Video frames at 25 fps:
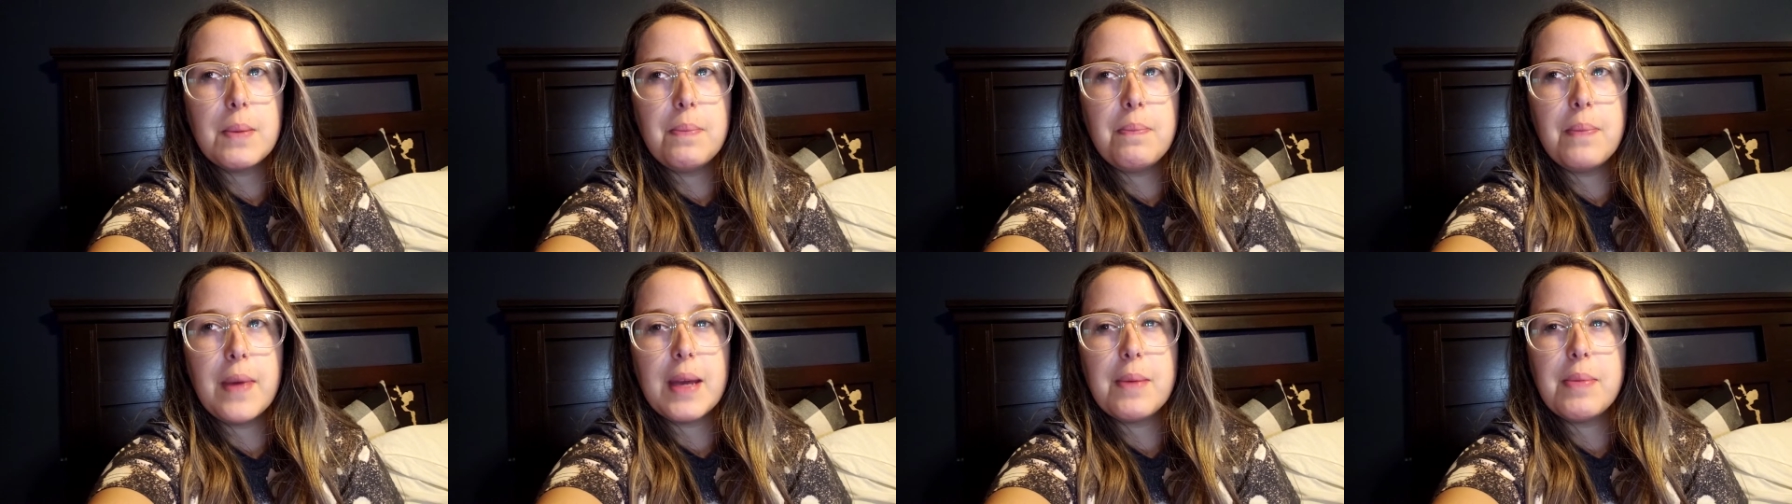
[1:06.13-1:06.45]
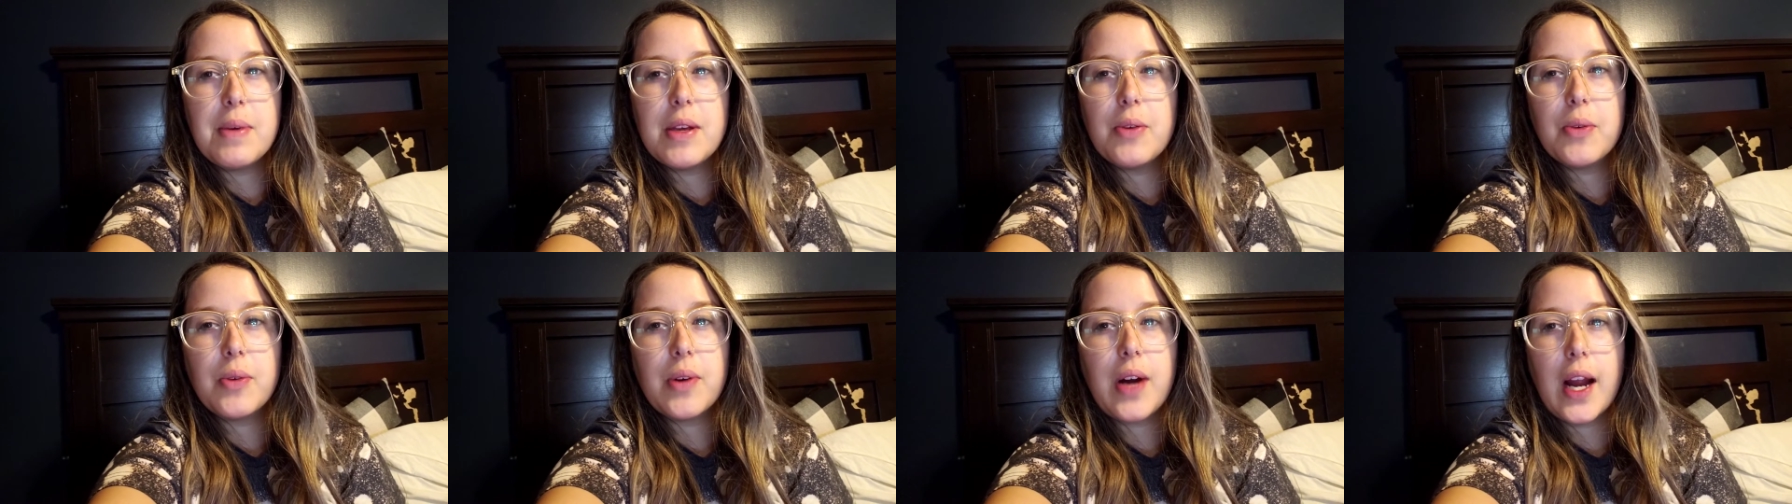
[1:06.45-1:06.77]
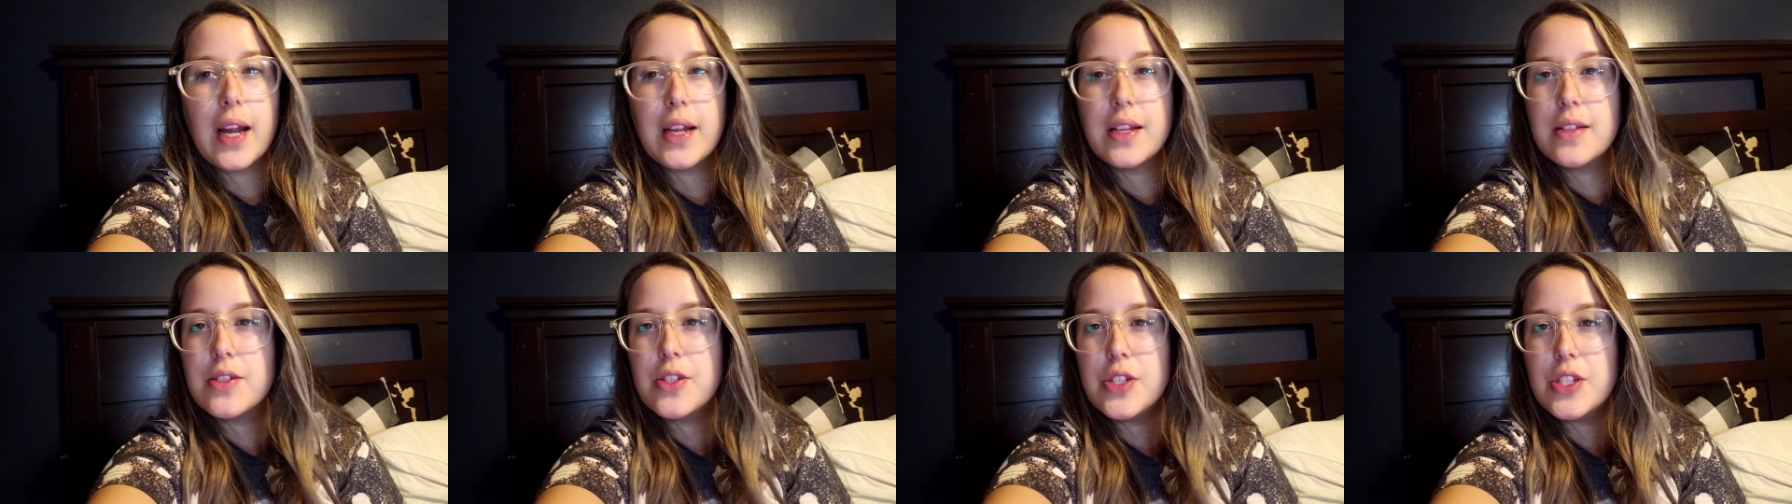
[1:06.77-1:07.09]
Maybe
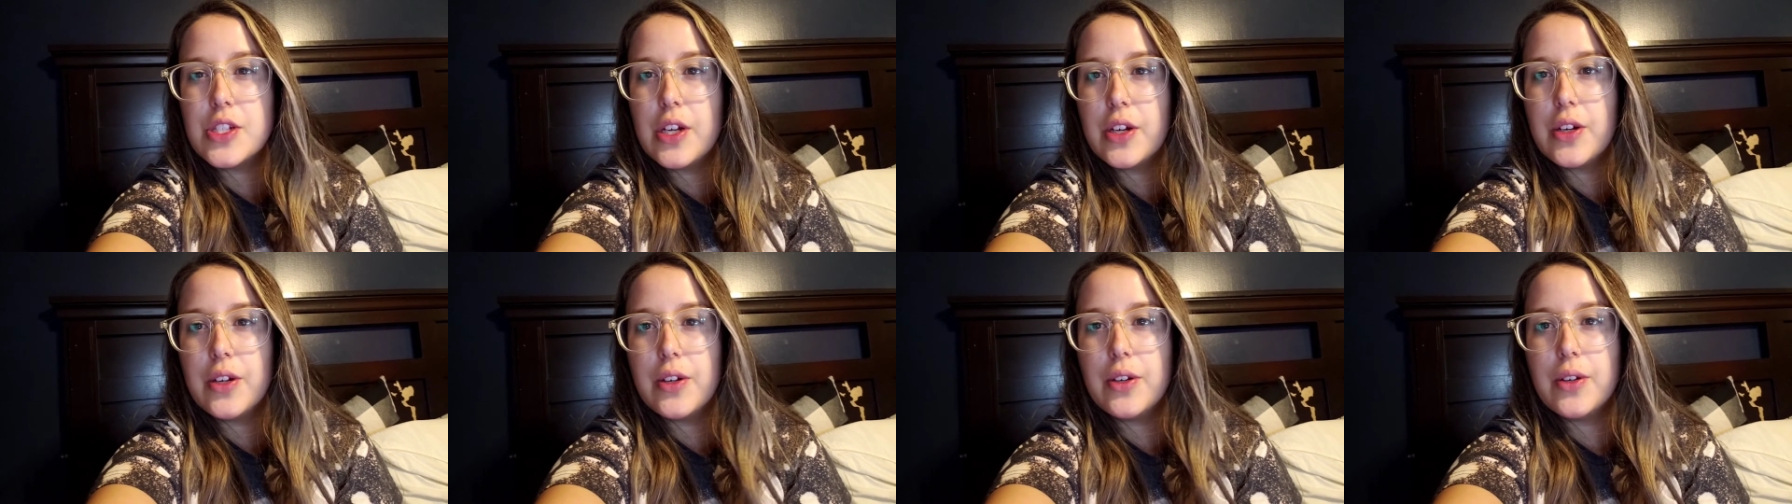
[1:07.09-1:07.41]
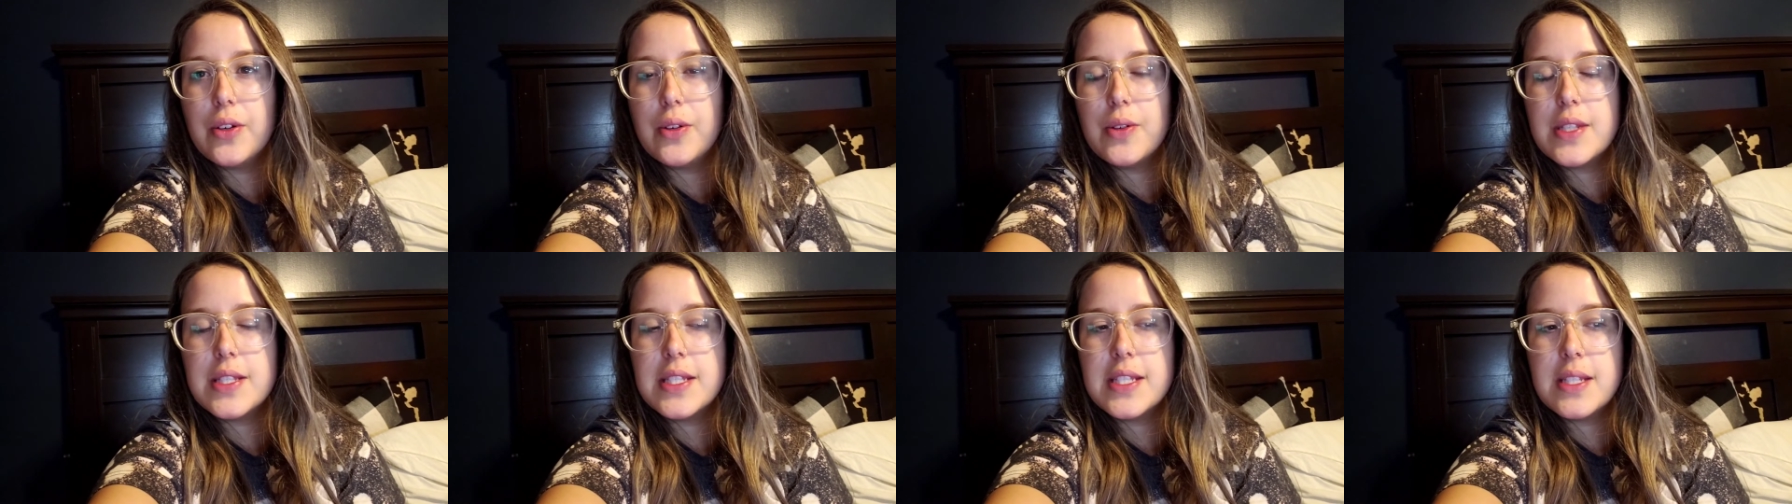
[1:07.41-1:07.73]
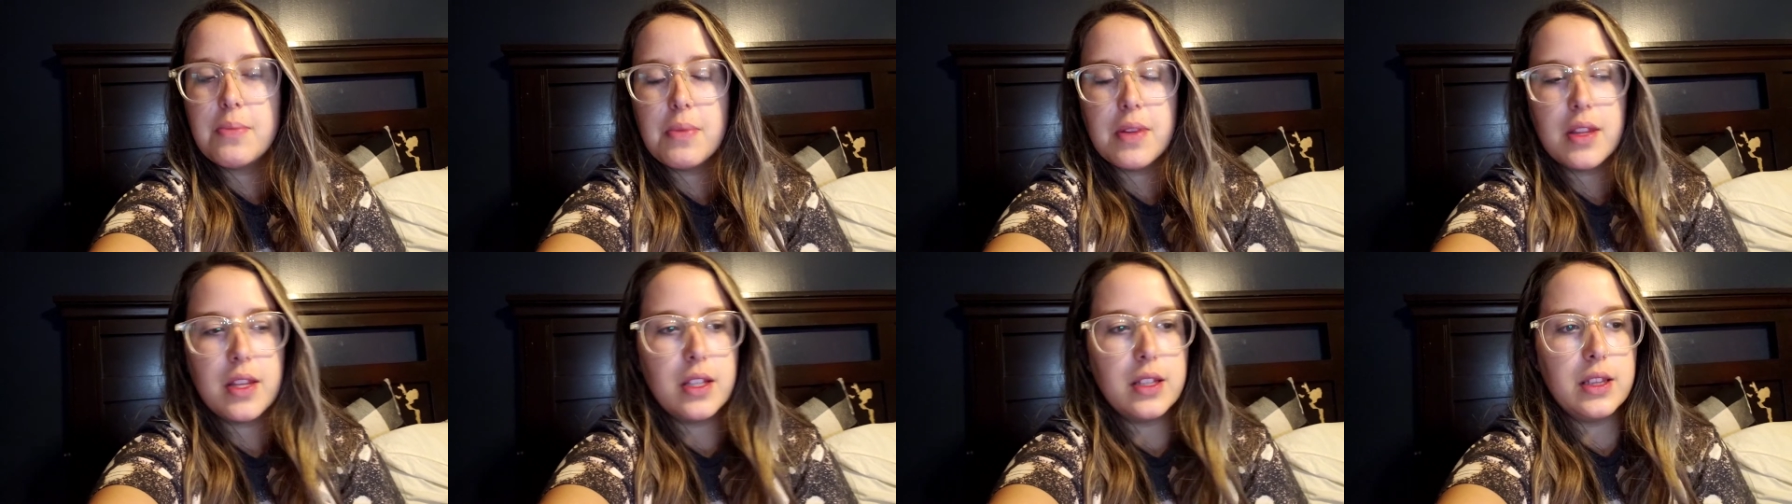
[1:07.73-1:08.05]
rhinestone
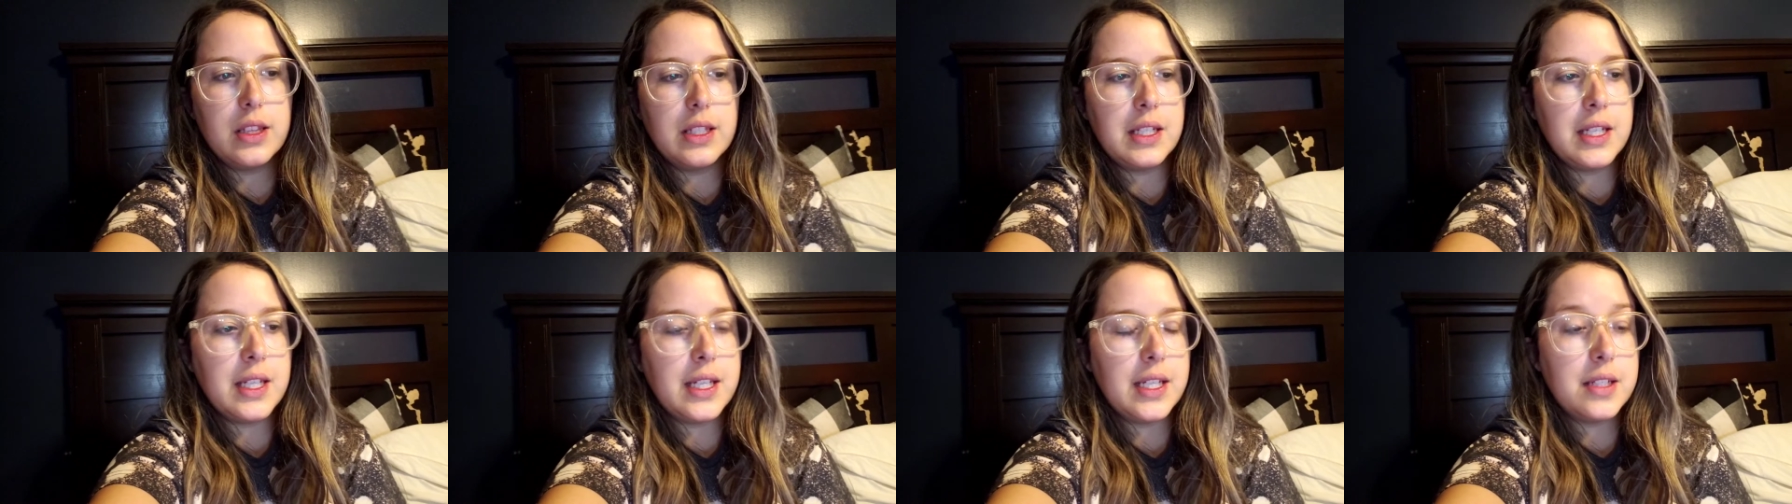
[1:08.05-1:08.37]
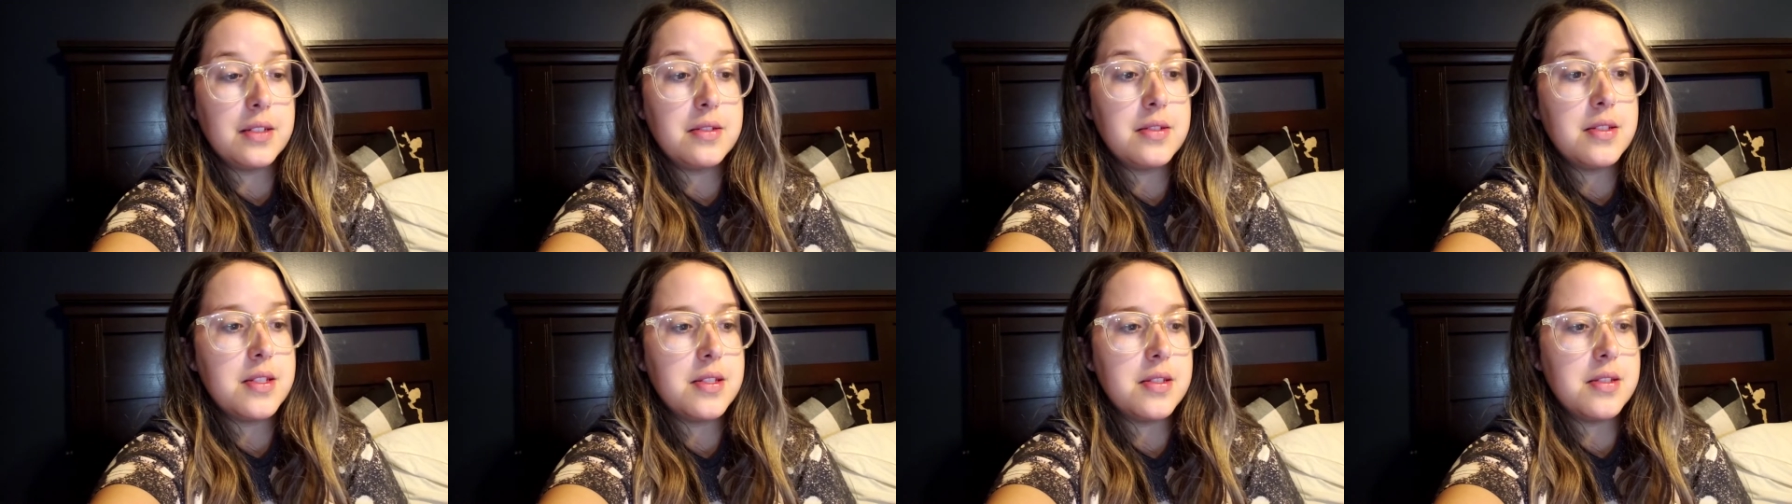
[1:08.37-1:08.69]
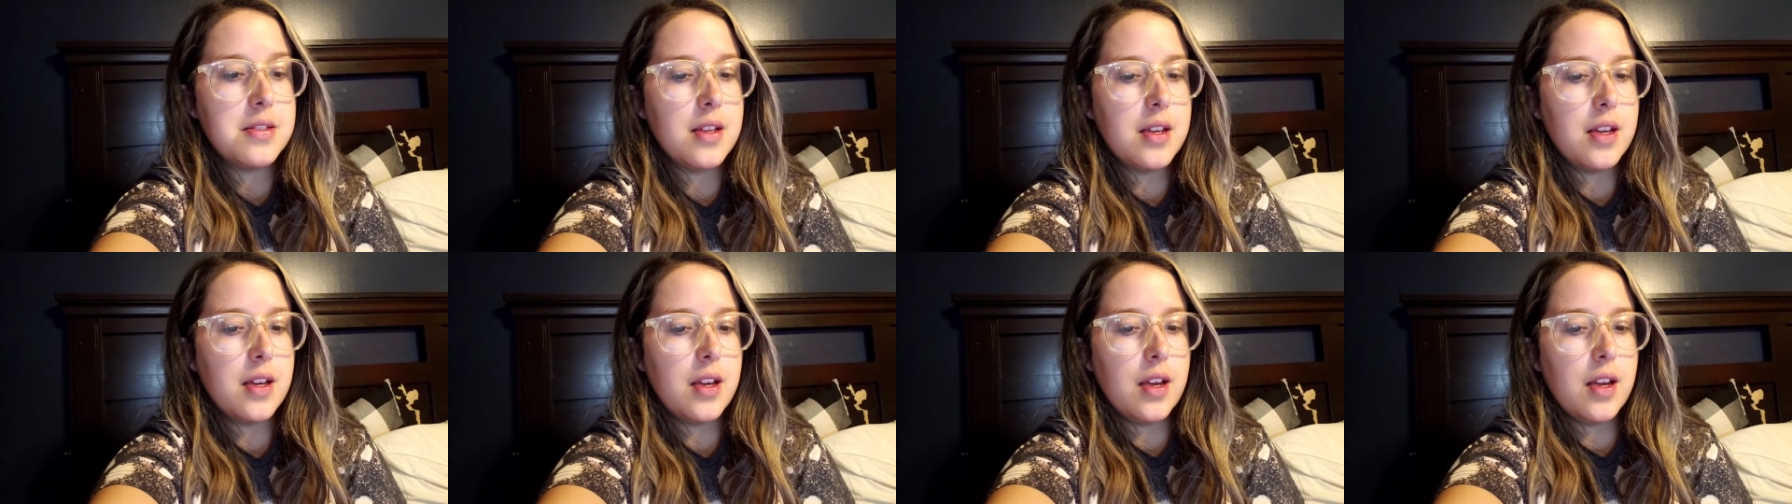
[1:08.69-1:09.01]
some of the
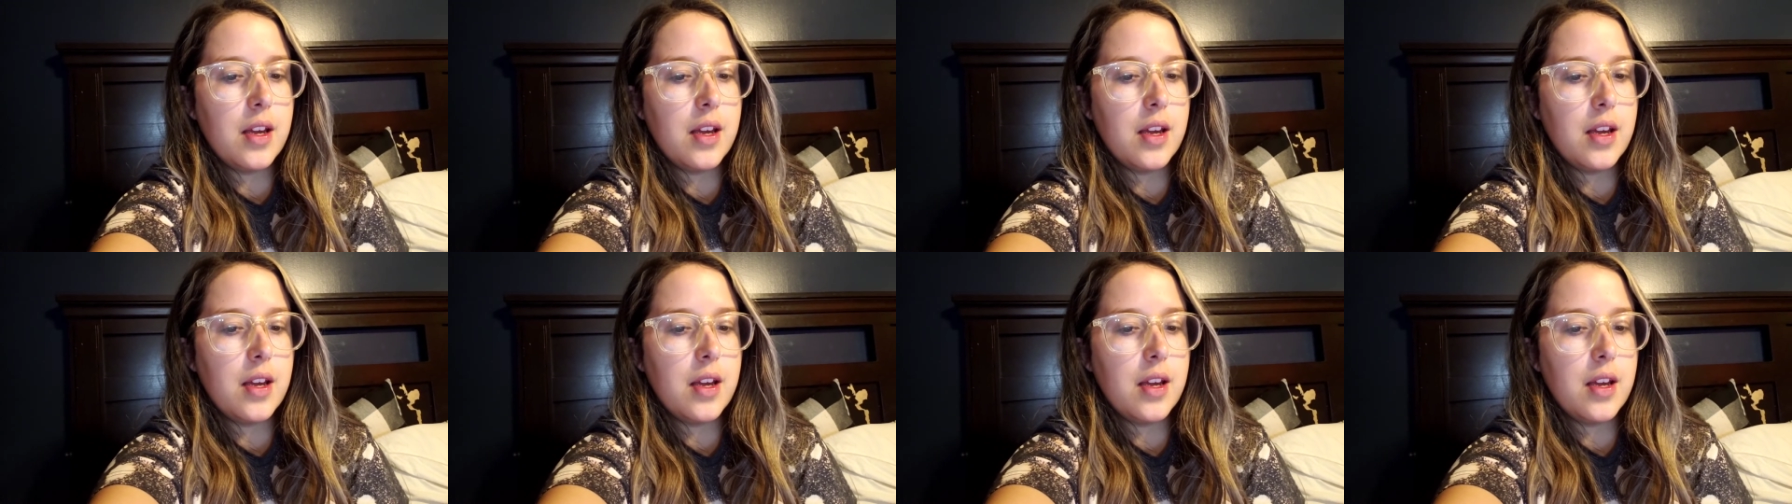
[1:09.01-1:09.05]
lids